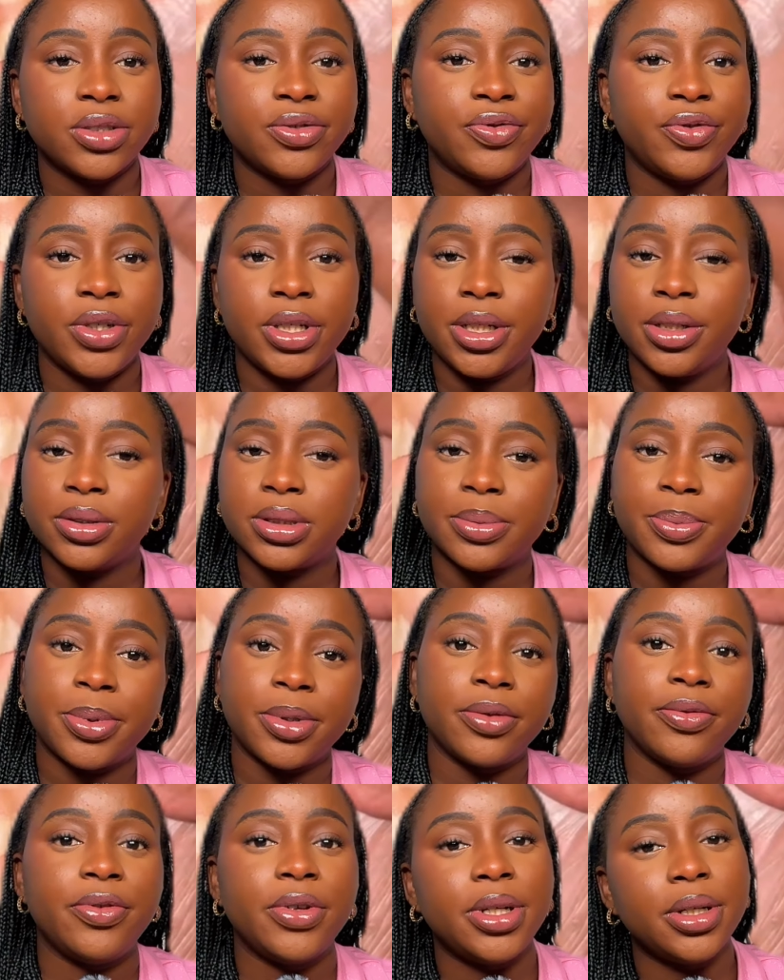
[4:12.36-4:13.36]
videos
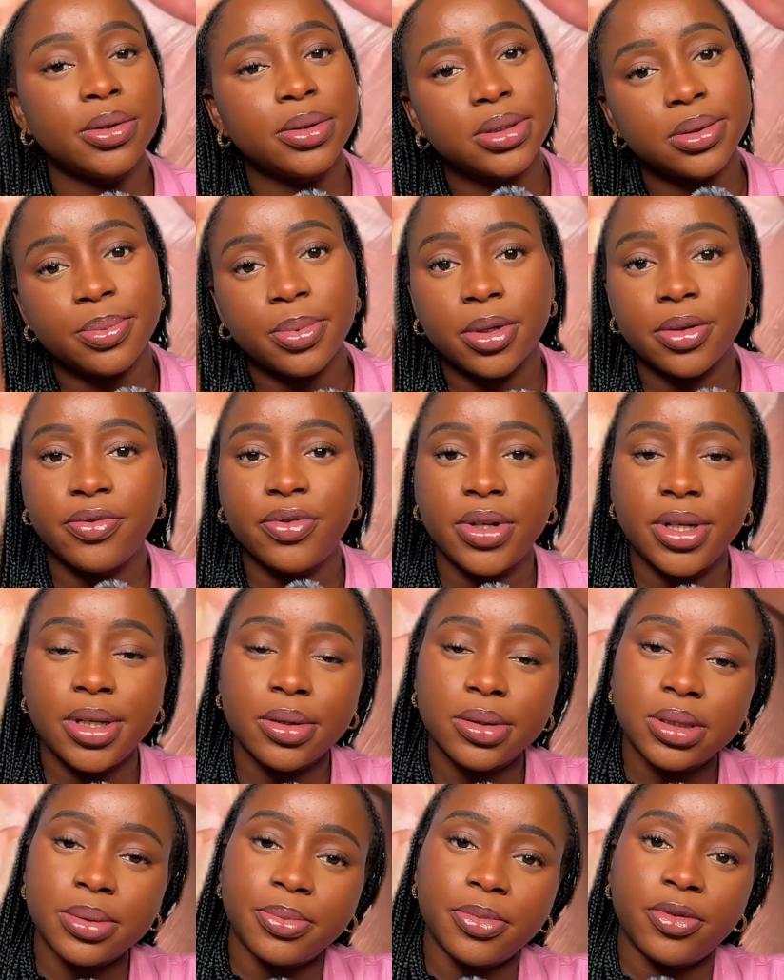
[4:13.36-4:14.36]
upon videos upon
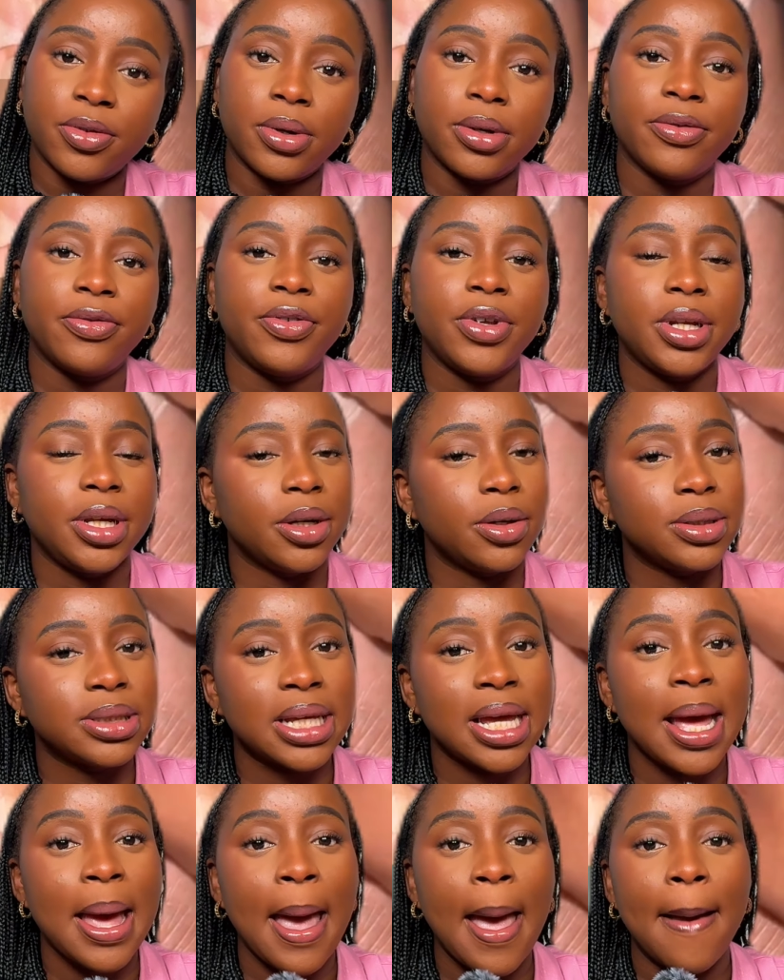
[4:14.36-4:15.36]
videos upon videos,
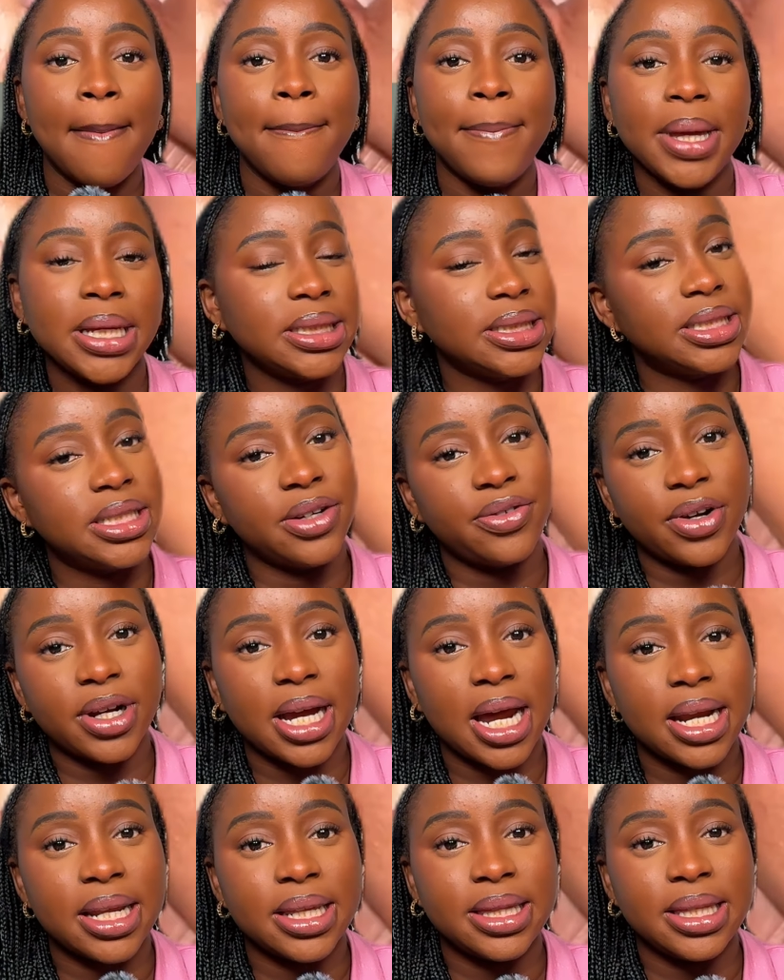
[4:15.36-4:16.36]
mix different
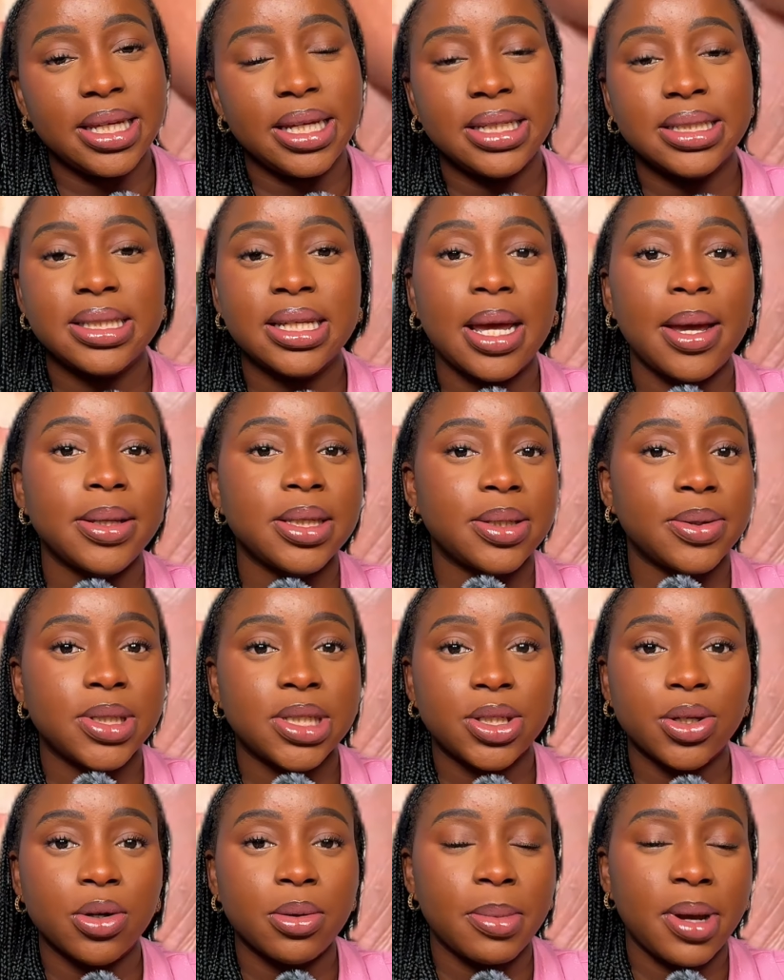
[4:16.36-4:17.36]
kind of things to
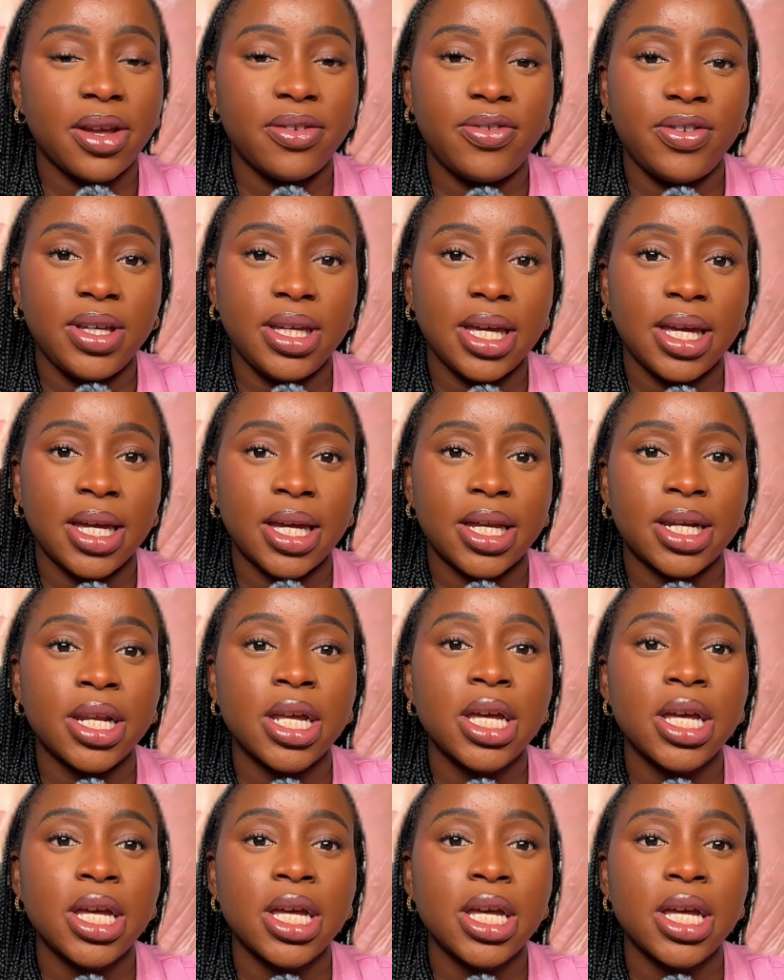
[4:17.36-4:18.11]
soak my feet in,